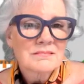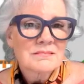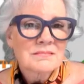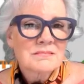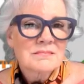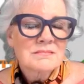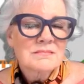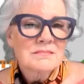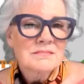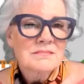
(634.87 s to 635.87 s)

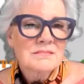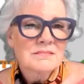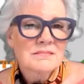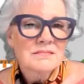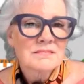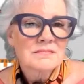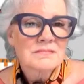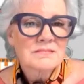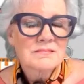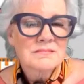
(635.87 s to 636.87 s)

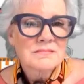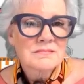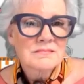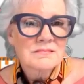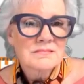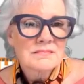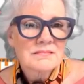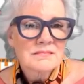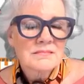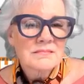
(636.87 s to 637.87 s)

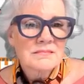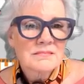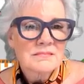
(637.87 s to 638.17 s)
This person isn't speaking.